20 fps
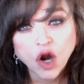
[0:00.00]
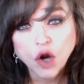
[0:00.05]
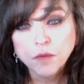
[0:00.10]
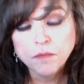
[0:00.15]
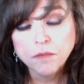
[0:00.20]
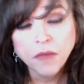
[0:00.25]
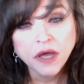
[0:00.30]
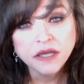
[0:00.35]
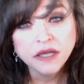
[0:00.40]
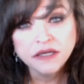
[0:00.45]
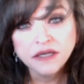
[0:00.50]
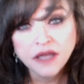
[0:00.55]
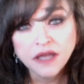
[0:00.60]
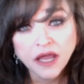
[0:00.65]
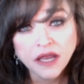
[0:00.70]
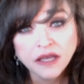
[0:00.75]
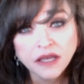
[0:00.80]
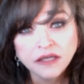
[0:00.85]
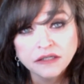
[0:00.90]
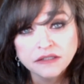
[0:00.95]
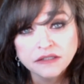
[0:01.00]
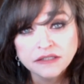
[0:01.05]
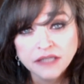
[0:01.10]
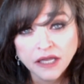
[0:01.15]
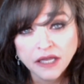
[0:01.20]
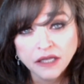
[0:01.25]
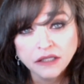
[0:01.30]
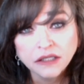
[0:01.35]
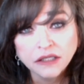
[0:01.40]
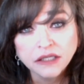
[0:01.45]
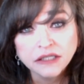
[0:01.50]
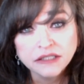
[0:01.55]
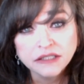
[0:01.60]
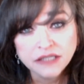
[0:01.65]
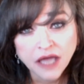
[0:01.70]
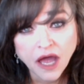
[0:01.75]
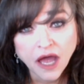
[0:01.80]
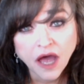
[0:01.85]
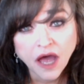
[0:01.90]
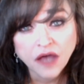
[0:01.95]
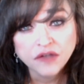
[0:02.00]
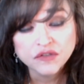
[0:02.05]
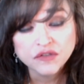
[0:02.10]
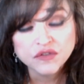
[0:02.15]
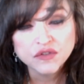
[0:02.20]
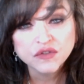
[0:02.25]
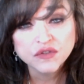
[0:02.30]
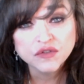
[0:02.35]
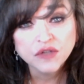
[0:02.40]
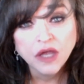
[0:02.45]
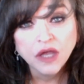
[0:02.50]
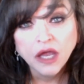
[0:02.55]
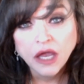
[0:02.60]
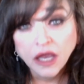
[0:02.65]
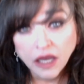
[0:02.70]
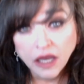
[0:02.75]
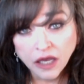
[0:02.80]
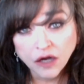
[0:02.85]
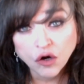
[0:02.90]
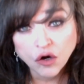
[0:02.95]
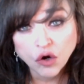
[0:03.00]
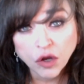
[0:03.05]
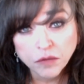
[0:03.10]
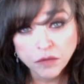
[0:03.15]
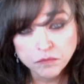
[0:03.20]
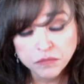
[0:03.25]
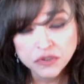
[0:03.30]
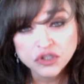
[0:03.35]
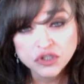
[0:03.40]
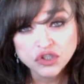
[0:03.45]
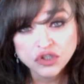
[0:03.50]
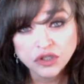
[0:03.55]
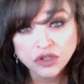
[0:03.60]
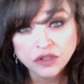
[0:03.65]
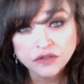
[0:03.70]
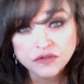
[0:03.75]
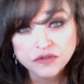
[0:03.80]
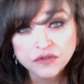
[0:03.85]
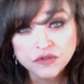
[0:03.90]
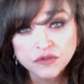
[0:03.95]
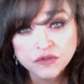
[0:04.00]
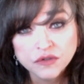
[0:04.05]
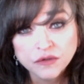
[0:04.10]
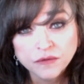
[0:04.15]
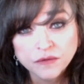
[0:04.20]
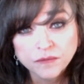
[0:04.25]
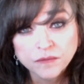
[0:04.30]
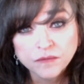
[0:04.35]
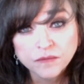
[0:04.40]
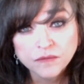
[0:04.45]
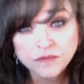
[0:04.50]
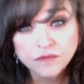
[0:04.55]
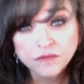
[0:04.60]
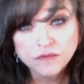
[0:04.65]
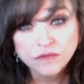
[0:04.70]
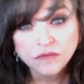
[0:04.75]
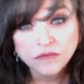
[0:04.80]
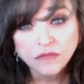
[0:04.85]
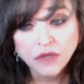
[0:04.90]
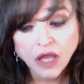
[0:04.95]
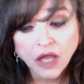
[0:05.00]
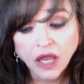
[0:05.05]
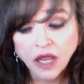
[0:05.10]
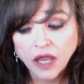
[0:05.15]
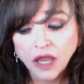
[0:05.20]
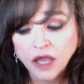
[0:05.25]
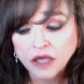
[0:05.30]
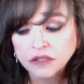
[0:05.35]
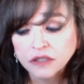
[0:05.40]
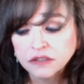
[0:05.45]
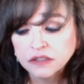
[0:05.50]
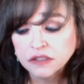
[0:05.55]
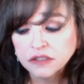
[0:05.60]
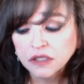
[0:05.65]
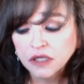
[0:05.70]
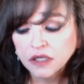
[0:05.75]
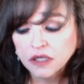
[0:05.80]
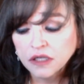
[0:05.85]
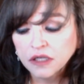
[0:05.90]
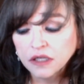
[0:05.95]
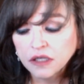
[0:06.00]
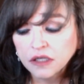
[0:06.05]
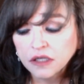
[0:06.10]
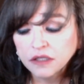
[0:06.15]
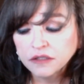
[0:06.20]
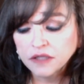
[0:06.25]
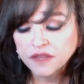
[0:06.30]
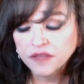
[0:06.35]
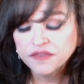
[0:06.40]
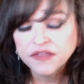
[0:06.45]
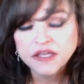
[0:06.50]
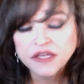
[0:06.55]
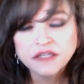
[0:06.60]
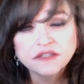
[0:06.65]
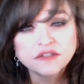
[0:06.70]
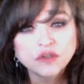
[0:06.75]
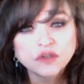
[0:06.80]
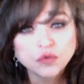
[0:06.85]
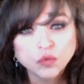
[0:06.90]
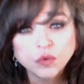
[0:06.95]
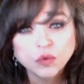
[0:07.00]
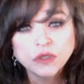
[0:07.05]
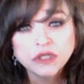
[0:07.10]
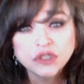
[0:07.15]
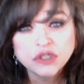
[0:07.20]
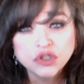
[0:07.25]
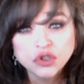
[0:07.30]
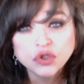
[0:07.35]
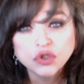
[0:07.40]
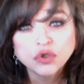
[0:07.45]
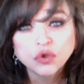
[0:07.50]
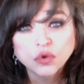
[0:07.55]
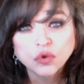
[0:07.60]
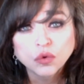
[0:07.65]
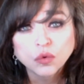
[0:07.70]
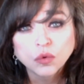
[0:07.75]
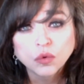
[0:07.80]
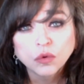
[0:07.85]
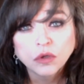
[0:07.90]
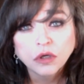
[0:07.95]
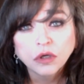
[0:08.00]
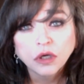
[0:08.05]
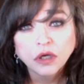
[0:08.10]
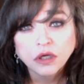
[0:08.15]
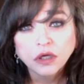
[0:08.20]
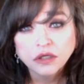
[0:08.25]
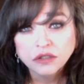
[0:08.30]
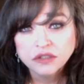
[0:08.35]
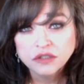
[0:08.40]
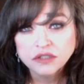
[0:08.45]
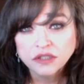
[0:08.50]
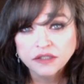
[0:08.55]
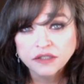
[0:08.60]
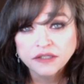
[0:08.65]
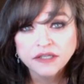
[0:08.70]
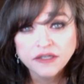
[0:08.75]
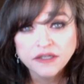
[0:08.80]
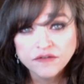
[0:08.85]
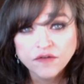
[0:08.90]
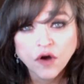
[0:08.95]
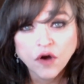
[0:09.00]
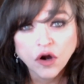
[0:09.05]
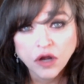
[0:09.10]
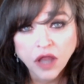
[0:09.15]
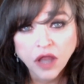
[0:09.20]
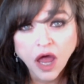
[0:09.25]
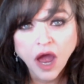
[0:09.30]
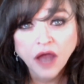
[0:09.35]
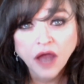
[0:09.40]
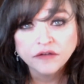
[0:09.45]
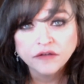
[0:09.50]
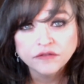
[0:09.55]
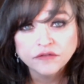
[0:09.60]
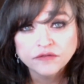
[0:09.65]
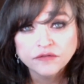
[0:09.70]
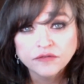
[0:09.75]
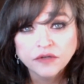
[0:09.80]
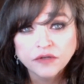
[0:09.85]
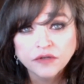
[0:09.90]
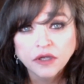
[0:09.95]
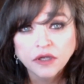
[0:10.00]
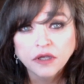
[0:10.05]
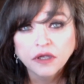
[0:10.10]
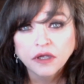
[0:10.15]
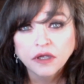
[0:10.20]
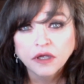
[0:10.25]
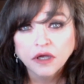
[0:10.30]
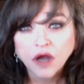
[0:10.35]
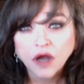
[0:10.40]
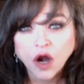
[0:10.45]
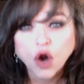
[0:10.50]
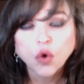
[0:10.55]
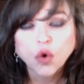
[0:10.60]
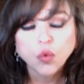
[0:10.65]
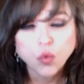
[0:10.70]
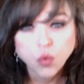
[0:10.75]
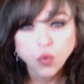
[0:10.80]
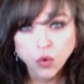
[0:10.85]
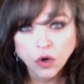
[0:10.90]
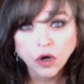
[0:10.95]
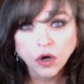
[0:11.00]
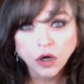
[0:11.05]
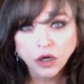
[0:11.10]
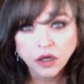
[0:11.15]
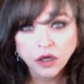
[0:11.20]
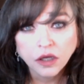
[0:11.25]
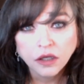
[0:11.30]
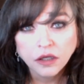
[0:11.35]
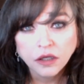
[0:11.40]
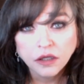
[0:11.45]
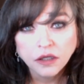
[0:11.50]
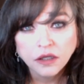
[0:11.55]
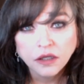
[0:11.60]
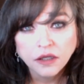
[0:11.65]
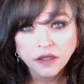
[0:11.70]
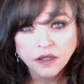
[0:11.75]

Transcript: our mundane daily tasks and our ambitions and the things that we do to live our life, our work.